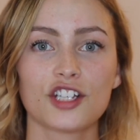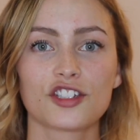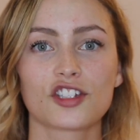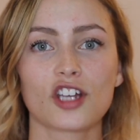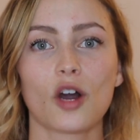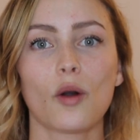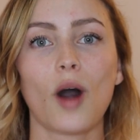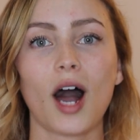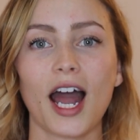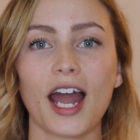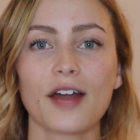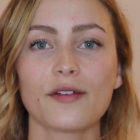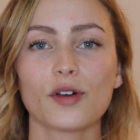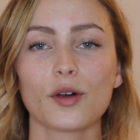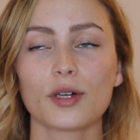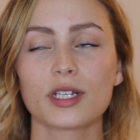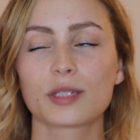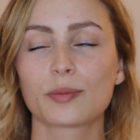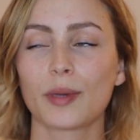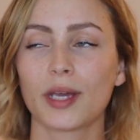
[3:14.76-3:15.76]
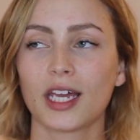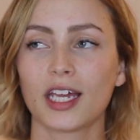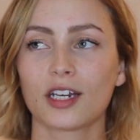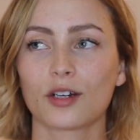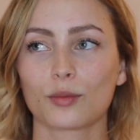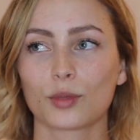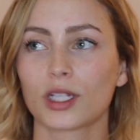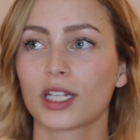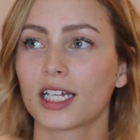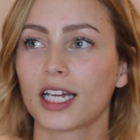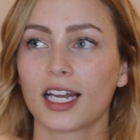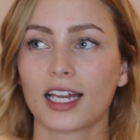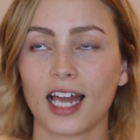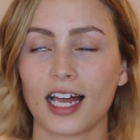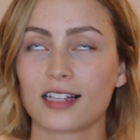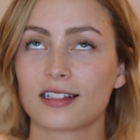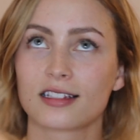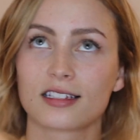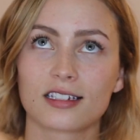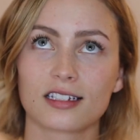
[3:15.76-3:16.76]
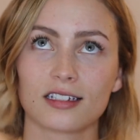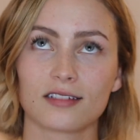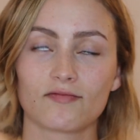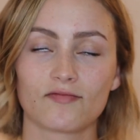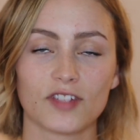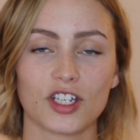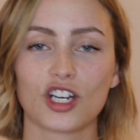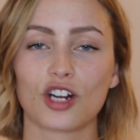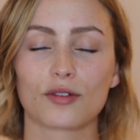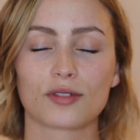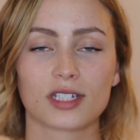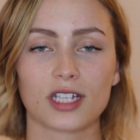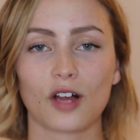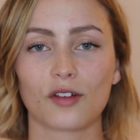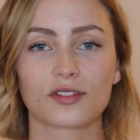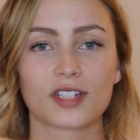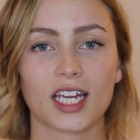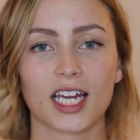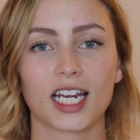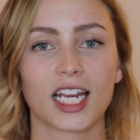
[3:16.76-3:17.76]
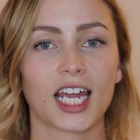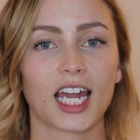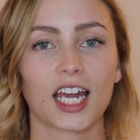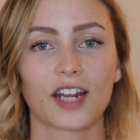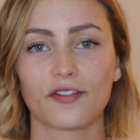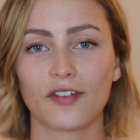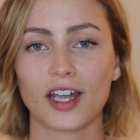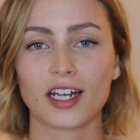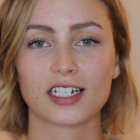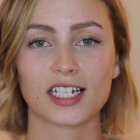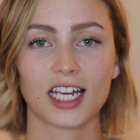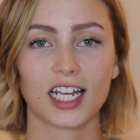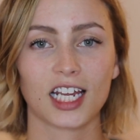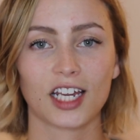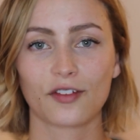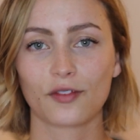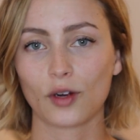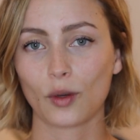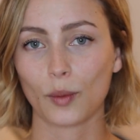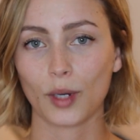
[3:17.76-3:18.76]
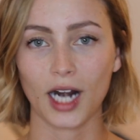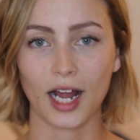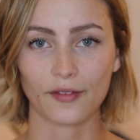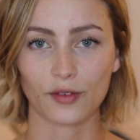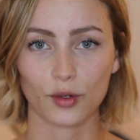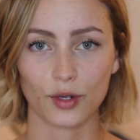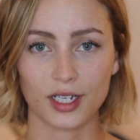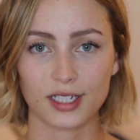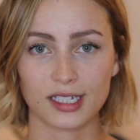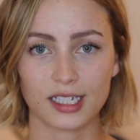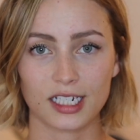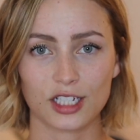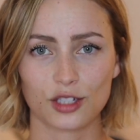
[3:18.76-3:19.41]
So I've always been really against, you know, self-tanning and fake tanning for whatever reason.